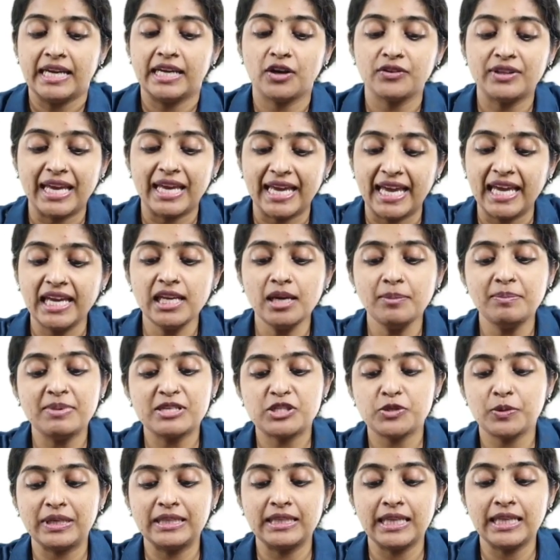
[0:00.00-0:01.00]
Now the area
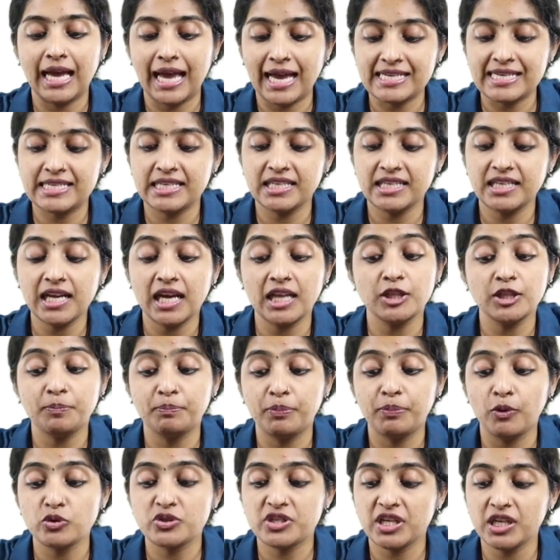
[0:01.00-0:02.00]
between the anterior and
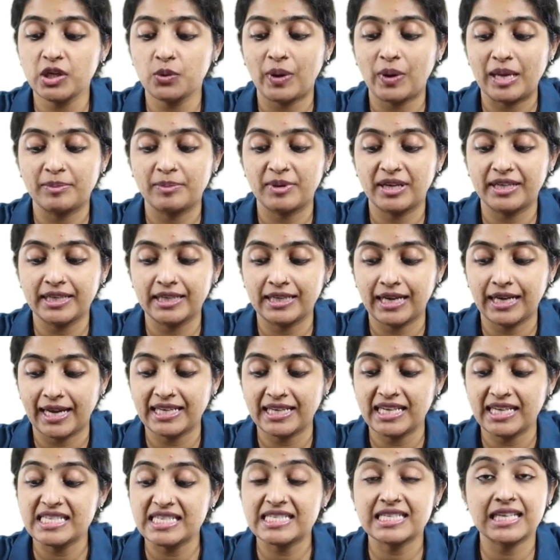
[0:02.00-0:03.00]
the posterior vibrating
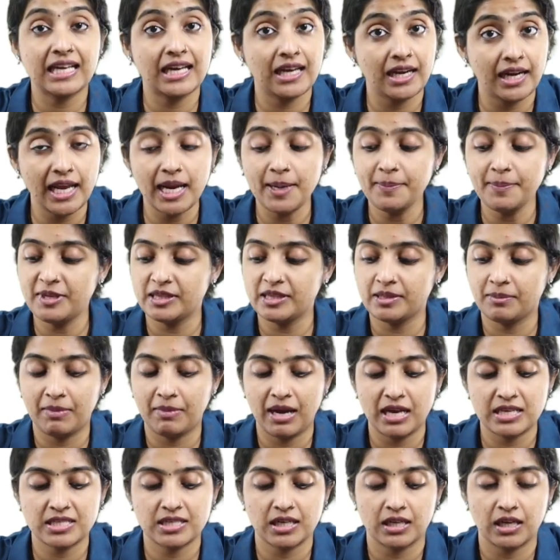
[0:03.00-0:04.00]
line is scraped in the
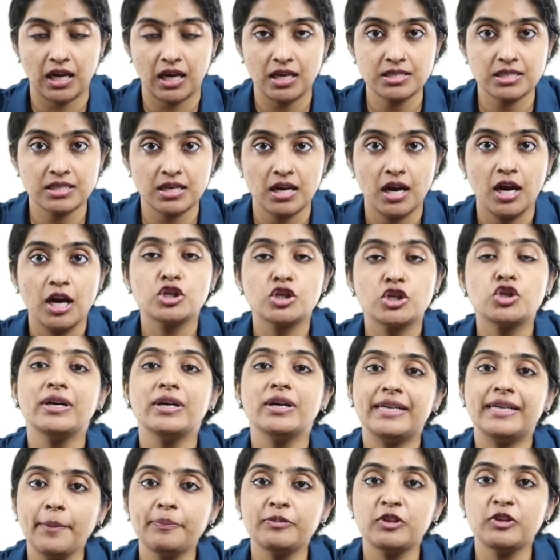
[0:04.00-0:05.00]
master cast to
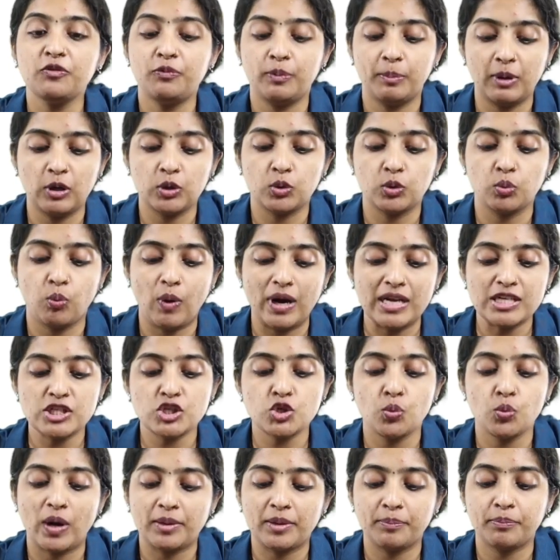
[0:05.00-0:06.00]
a depth of about
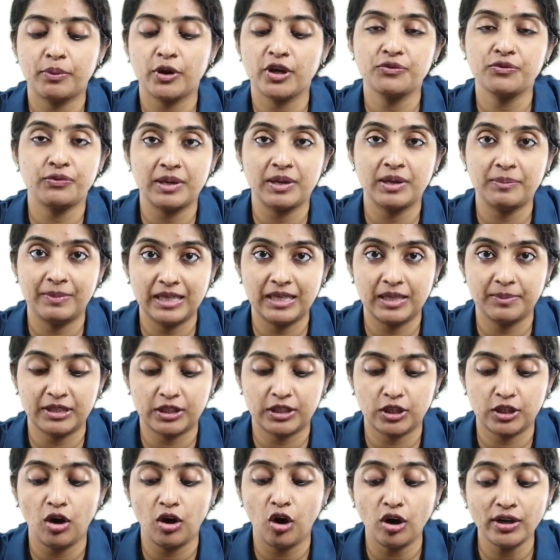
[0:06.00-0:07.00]
1 to 1.5
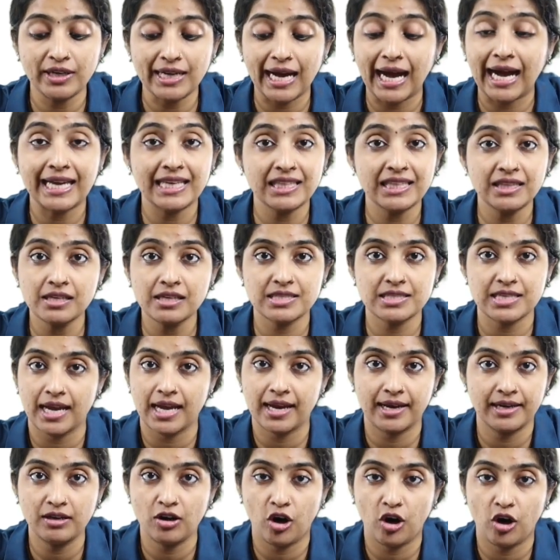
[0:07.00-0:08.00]
millimeter on either
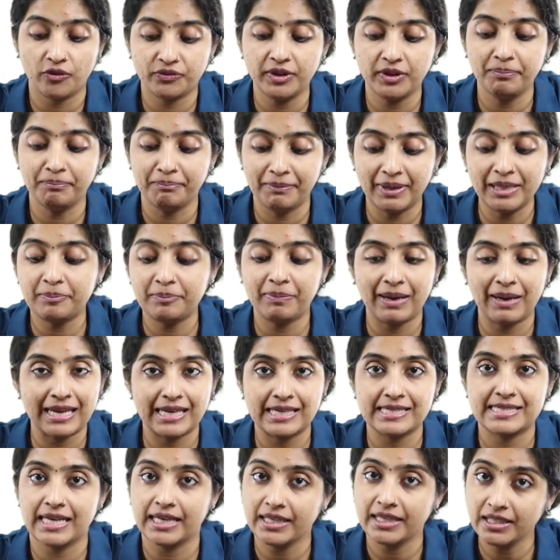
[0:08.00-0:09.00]
side of the
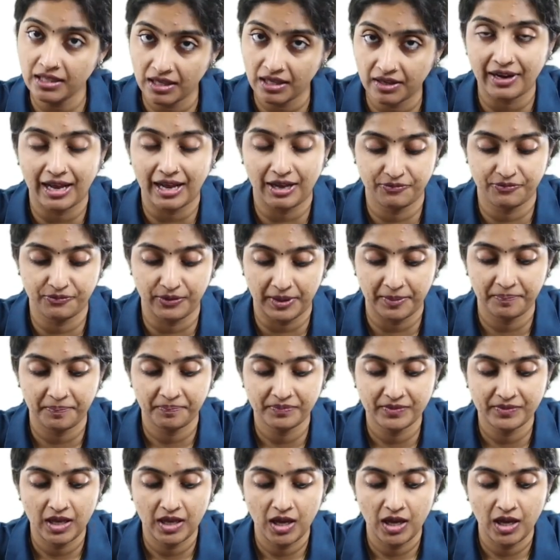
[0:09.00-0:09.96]
mid-palatine raphe.